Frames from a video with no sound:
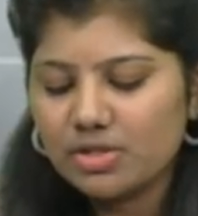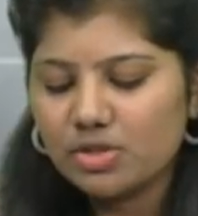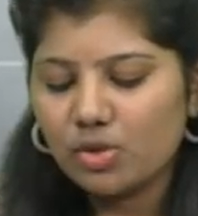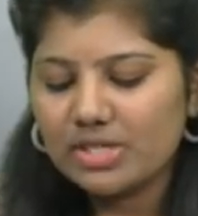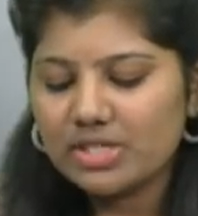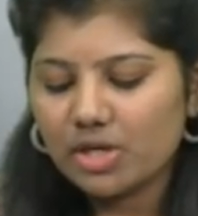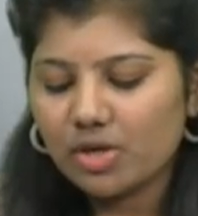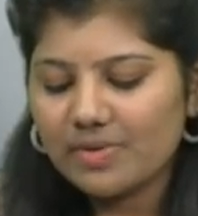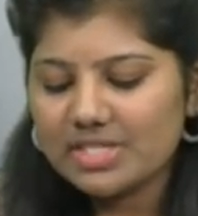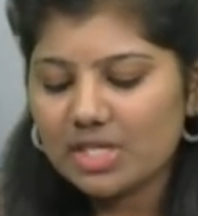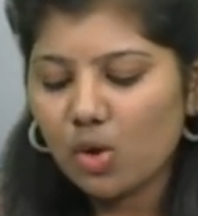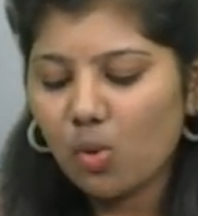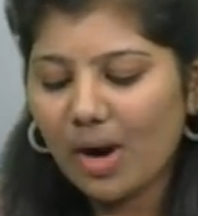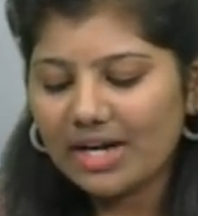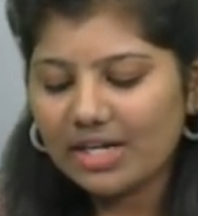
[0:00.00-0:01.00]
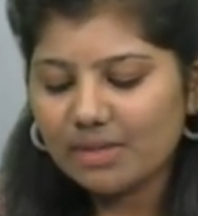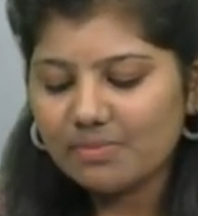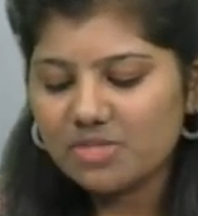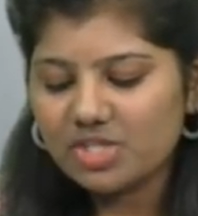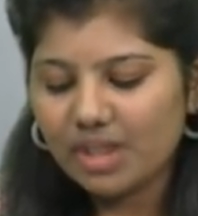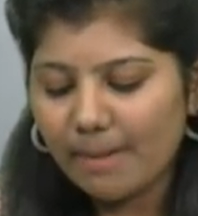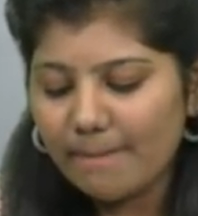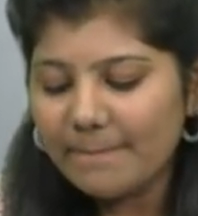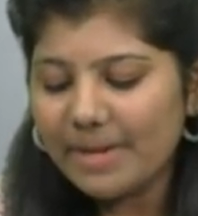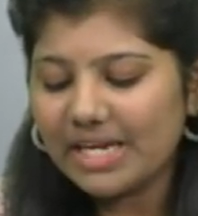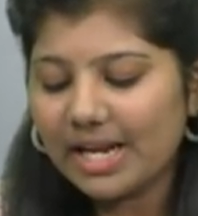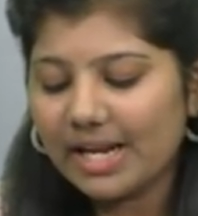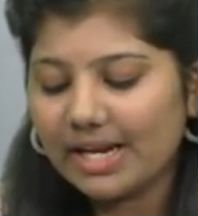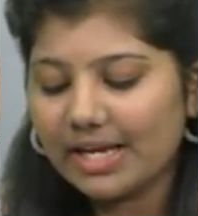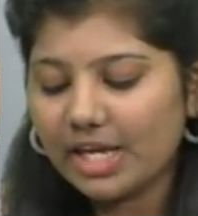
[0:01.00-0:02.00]
So it requires a quantum jump in
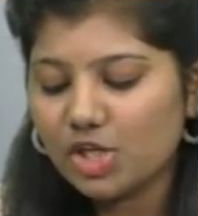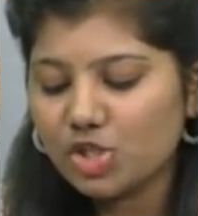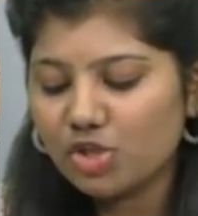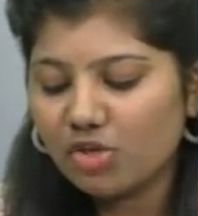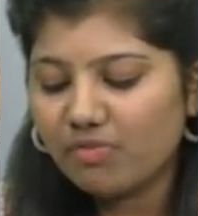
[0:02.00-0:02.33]
allocation